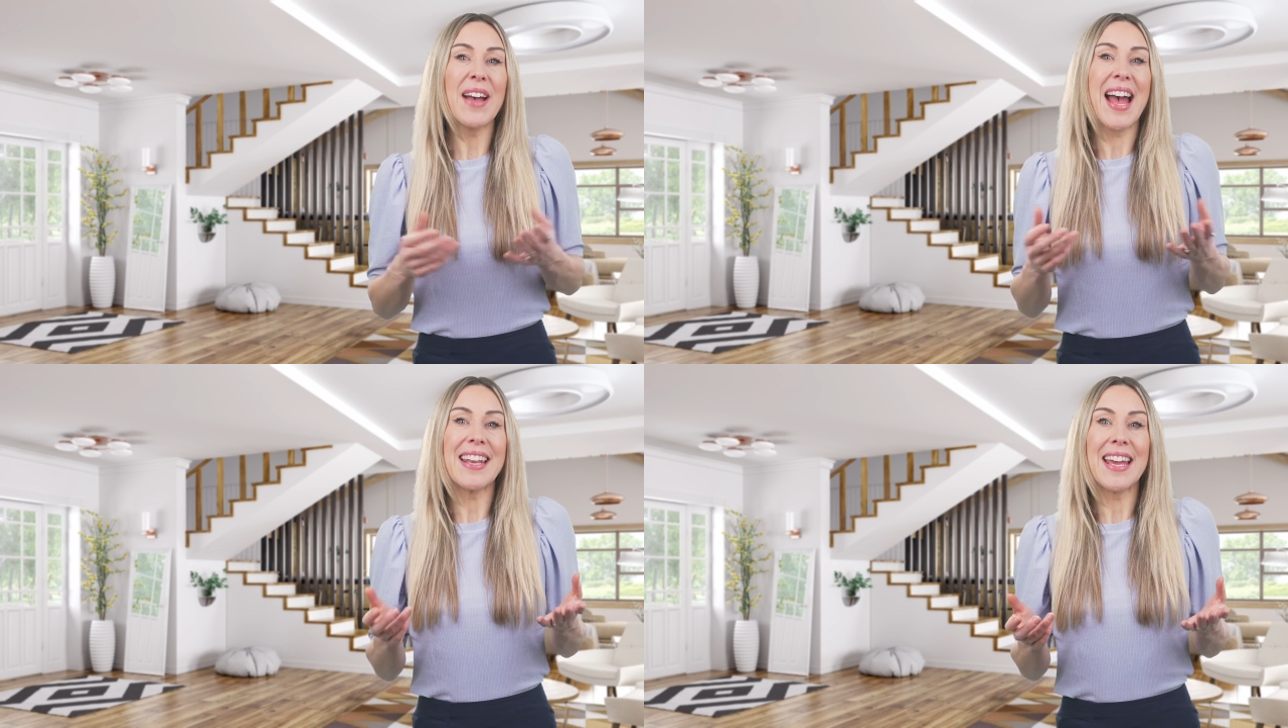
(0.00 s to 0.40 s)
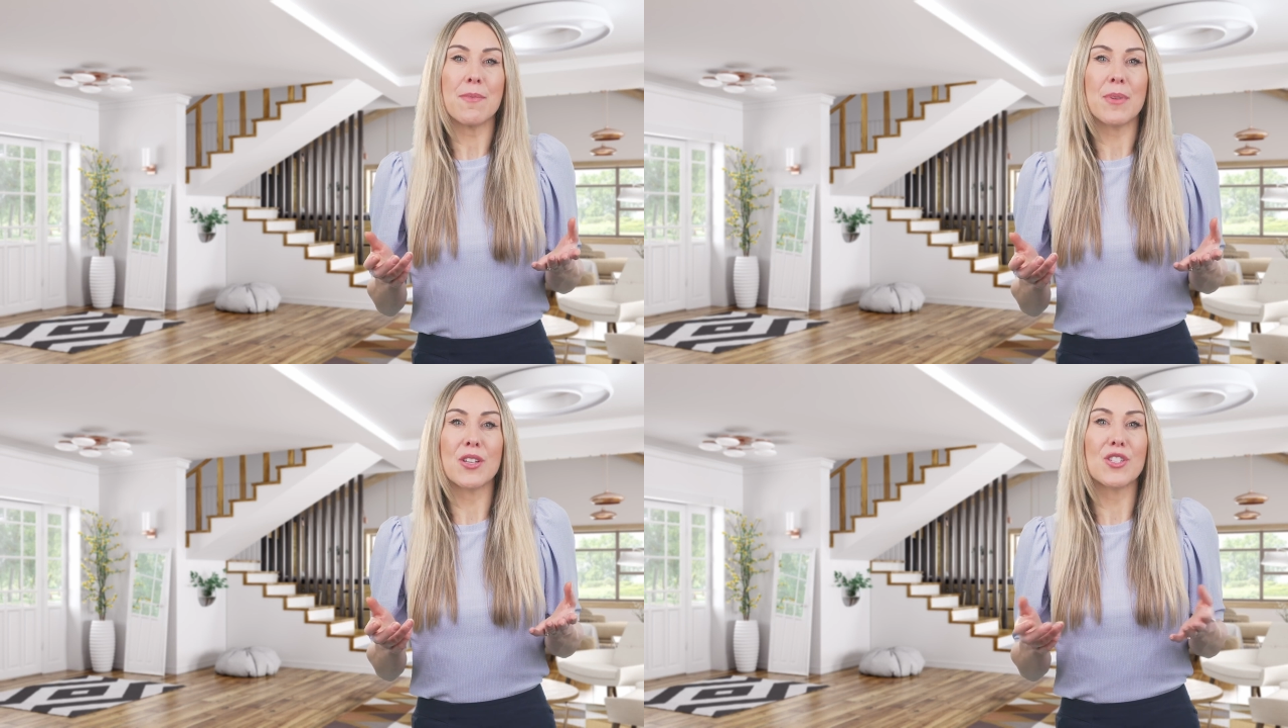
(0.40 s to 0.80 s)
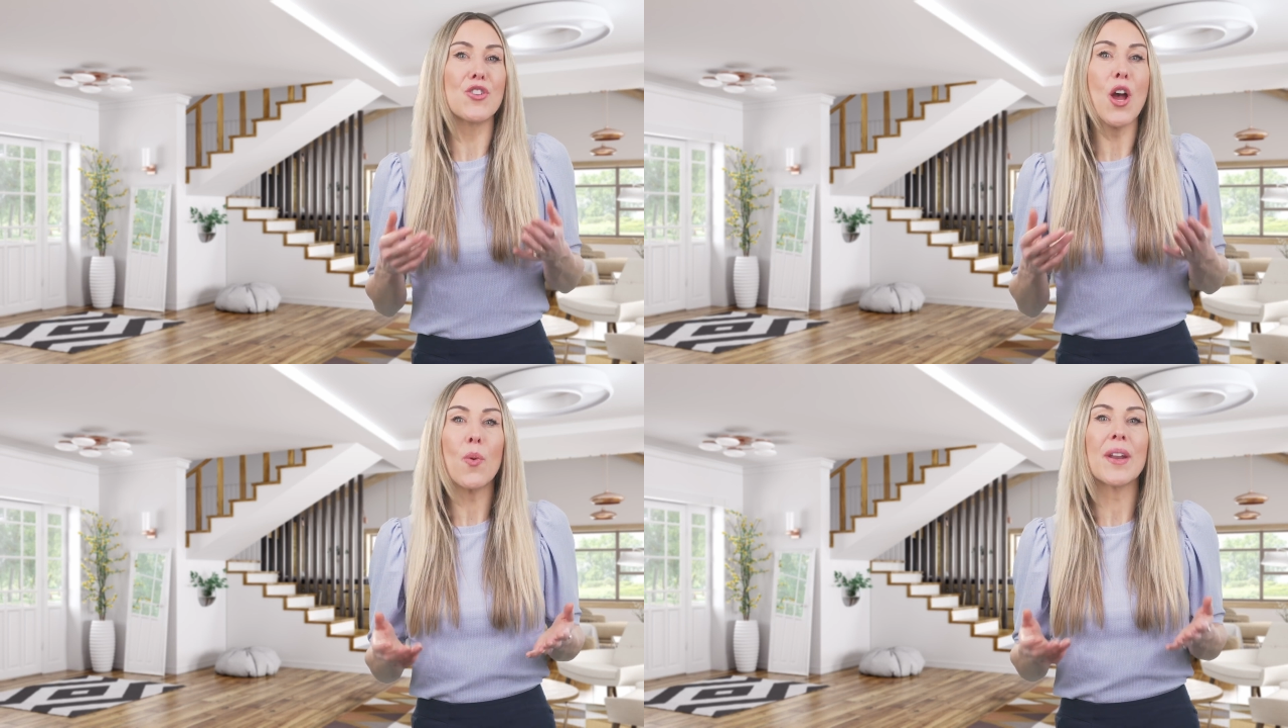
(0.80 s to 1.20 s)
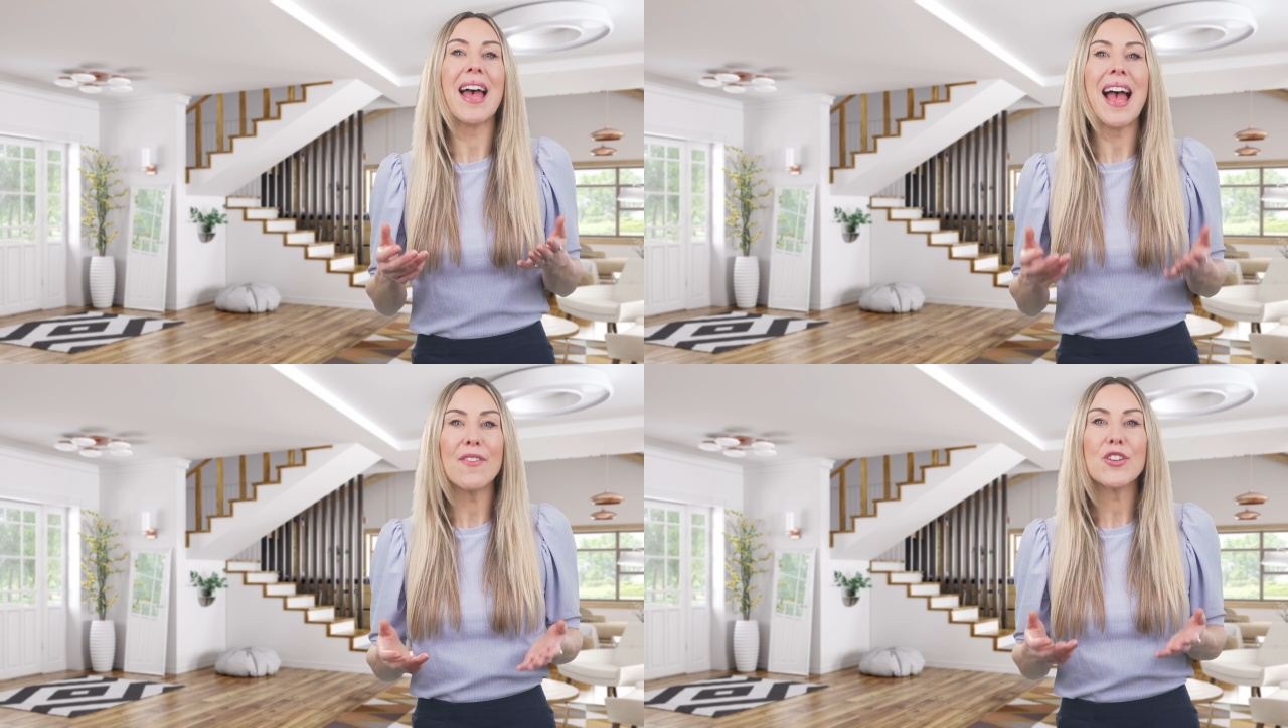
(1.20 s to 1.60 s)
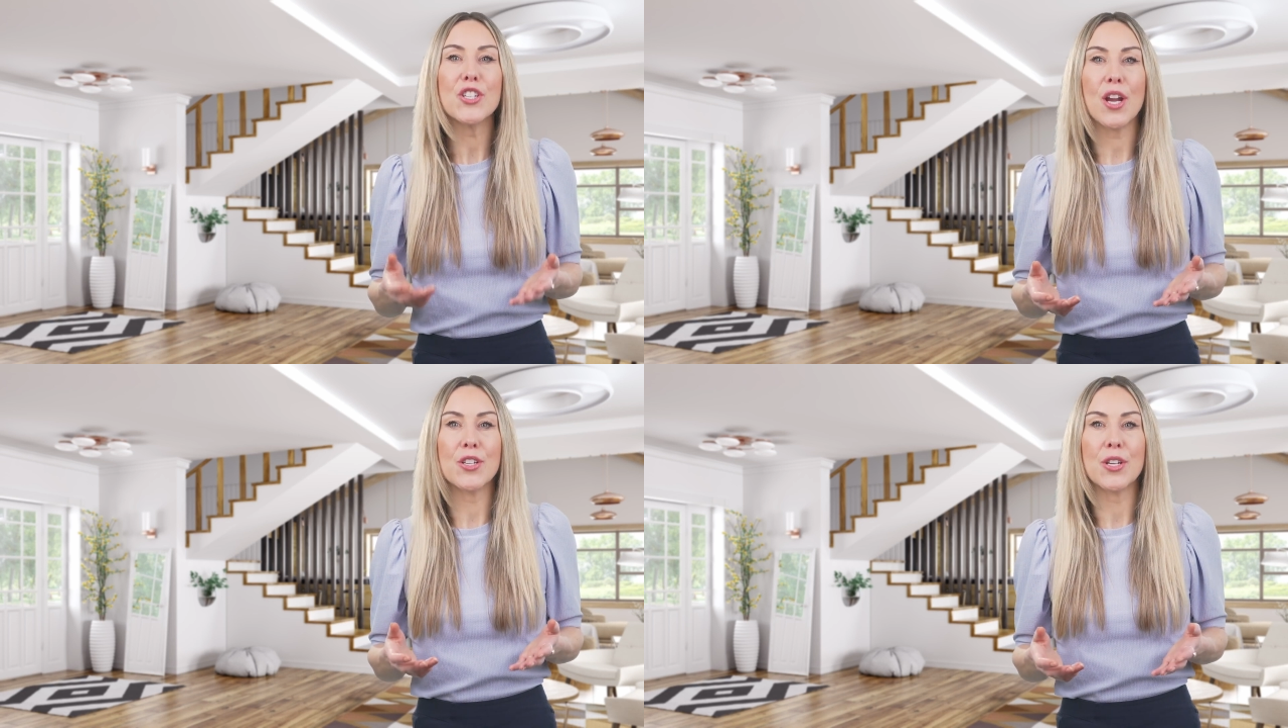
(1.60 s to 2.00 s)
a headache because no one ever
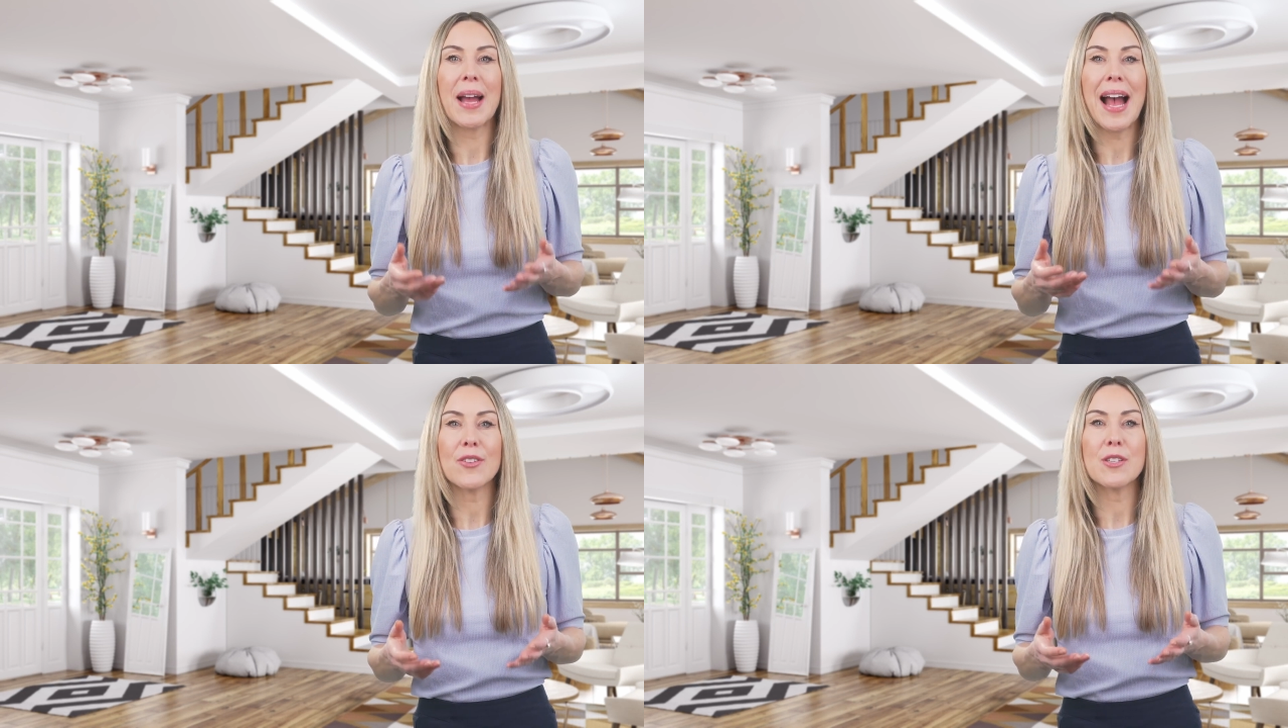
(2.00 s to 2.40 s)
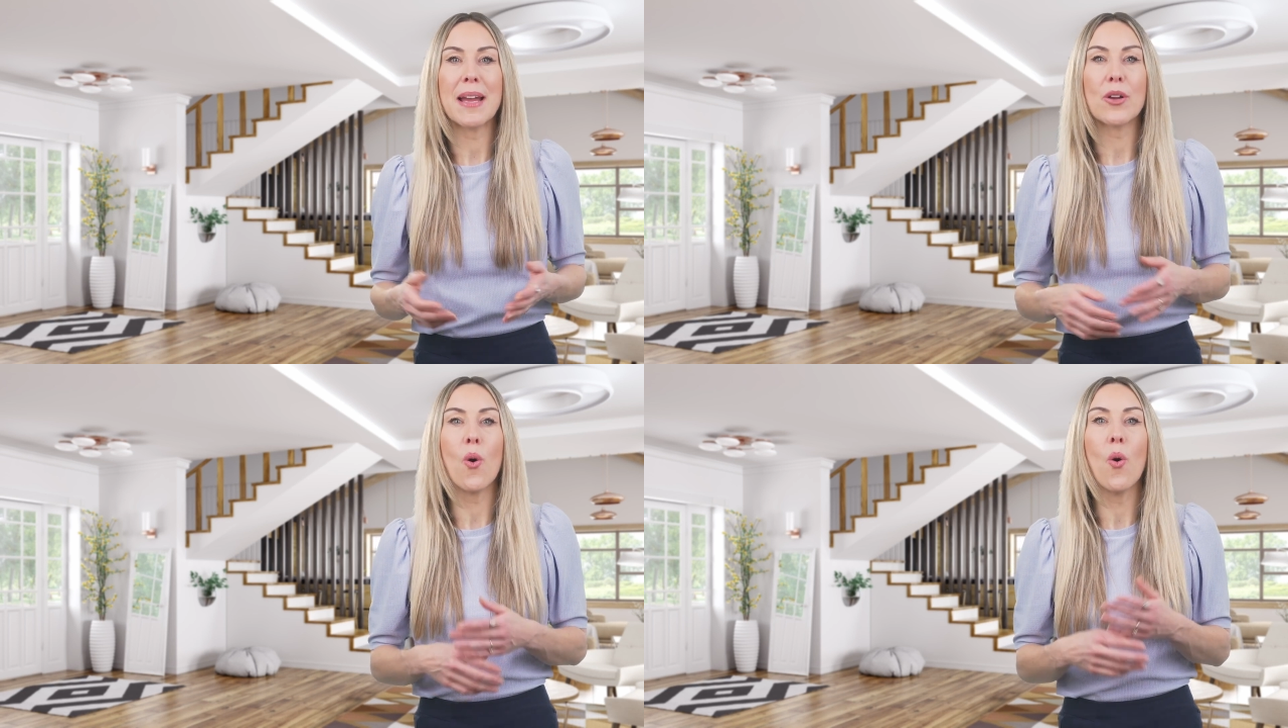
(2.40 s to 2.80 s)
shows you how to make